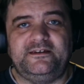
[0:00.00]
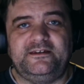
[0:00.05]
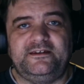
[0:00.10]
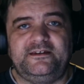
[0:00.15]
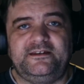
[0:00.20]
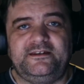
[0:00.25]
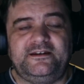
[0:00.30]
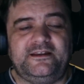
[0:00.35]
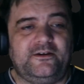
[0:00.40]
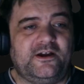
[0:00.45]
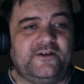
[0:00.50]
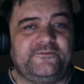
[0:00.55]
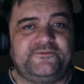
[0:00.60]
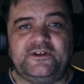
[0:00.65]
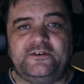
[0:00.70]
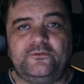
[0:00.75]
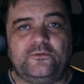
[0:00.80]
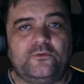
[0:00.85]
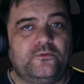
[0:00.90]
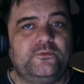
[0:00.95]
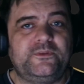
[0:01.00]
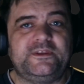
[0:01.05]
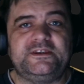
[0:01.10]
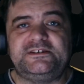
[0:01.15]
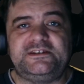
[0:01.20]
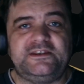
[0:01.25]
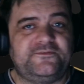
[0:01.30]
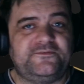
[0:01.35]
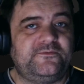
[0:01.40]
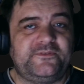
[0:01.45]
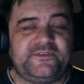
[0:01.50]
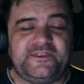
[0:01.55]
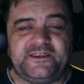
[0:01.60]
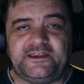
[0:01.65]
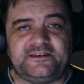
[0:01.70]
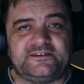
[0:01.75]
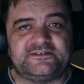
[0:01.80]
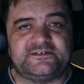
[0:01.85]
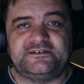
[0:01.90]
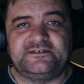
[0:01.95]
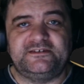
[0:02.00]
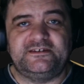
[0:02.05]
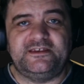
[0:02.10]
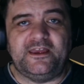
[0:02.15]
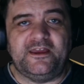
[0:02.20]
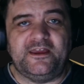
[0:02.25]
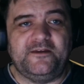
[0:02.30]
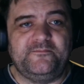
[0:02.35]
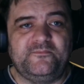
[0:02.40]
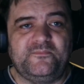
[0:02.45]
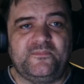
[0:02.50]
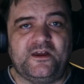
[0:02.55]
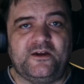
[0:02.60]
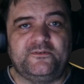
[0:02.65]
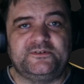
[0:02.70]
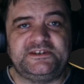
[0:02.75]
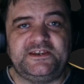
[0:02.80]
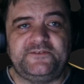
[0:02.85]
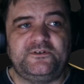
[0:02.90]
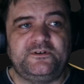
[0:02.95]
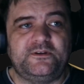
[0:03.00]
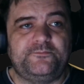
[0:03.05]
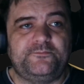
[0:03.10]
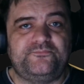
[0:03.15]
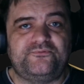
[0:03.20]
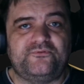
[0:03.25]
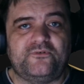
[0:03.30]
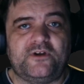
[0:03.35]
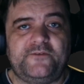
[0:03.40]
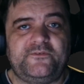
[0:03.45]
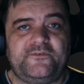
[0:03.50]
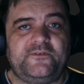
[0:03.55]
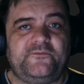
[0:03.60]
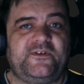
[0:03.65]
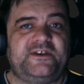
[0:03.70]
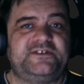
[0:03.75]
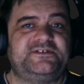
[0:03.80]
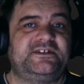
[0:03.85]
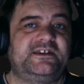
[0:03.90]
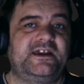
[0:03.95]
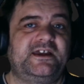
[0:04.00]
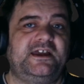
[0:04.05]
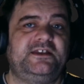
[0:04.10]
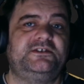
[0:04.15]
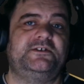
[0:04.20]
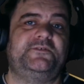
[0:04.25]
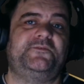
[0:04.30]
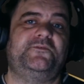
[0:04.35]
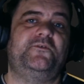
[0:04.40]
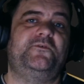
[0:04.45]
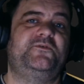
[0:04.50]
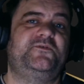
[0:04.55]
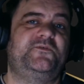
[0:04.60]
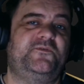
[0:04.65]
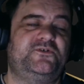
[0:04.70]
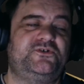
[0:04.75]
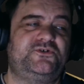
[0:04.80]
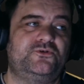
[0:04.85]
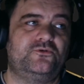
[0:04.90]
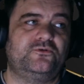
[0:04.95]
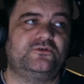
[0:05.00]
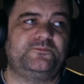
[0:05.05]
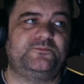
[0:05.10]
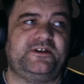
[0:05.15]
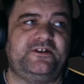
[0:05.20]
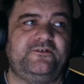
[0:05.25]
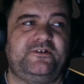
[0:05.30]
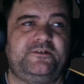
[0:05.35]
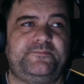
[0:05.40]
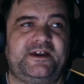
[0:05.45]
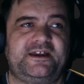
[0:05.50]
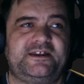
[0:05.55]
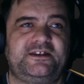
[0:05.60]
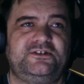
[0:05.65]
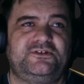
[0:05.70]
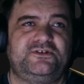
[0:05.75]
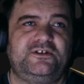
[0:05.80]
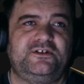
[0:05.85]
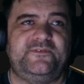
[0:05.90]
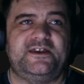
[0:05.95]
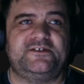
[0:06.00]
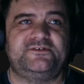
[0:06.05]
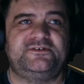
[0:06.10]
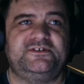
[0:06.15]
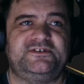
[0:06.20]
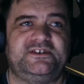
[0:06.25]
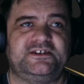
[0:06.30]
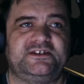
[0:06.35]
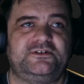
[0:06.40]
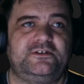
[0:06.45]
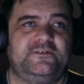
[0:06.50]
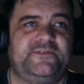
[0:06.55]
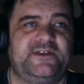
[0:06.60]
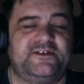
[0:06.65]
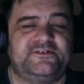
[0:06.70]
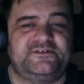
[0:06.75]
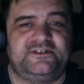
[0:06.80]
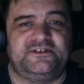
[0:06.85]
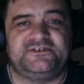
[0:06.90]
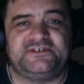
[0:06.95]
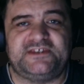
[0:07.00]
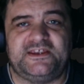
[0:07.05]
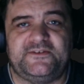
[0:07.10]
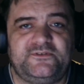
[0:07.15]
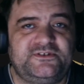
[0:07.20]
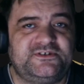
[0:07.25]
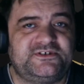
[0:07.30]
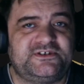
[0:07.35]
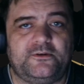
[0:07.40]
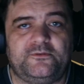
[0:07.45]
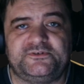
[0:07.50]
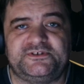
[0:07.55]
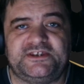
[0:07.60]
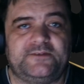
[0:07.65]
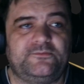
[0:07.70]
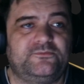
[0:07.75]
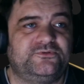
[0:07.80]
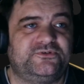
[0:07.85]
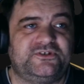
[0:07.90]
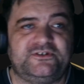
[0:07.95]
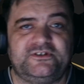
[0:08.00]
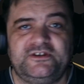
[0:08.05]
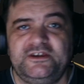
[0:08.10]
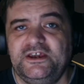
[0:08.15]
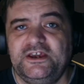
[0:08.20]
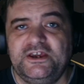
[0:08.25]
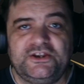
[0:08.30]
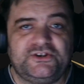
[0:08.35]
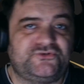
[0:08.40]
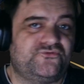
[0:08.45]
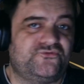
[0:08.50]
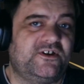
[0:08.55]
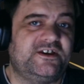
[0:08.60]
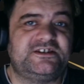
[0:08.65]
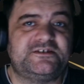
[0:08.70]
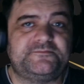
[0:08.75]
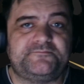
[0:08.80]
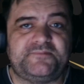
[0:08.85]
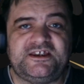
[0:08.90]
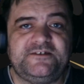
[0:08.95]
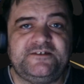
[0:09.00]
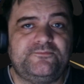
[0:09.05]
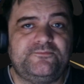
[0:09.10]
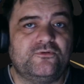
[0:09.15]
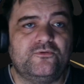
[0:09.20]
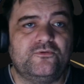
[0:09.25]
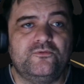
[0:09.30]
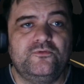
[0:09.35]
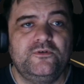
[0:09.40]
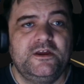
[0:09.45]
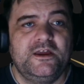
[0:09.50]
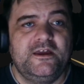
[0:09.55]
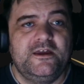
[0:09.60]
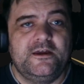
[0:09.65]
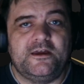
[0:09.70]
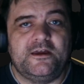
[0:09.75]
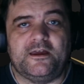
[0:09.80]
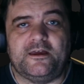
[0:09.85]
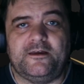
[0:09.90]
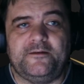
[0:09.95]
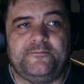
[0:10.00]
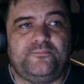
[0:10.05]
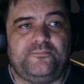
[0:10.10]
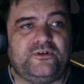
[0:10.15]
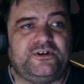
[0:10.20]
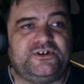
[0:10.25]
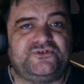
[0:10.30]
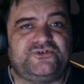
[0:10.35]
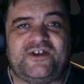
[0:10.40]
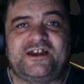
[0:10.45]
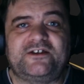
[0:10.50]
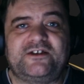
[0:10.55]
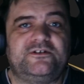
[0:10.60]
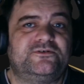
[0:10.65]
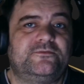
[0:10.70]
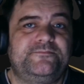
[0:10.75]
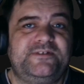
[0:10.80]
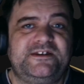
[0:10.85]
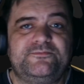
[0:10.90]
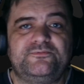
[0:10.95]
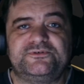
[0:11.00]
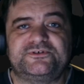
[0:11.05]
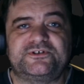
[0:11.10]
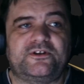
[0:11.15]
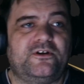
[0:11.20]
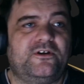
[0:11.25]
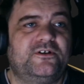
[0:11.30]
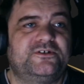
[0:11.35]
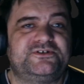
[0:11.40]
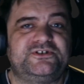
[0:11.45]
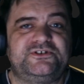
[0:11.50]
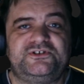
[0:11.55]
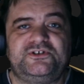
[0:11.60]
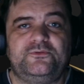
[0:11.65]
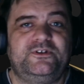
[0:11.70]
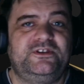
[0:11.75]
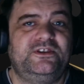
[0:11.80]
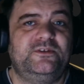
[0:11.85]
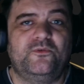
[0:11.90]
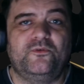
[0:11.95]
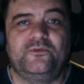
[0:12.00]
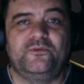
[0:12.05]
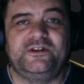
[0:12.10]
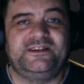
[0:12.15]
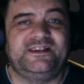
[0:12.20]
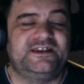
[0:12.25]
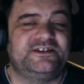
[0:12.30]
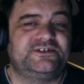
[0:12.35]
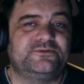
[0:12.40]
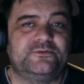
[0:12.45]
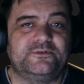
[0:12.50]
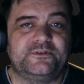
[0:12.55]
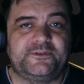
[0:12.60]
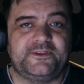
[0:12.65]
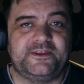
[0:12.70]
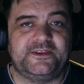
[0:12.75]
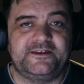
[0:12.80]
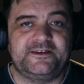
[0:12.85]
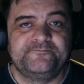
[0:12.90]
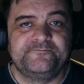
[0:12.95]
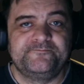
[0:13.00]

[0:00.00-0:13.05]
You know, I've done all these different things. I was even a private investigator for a short period back in 2006, 2007, so I was able to trace people, putting trackers on people's cars at 2 in the morning, that sort of thing.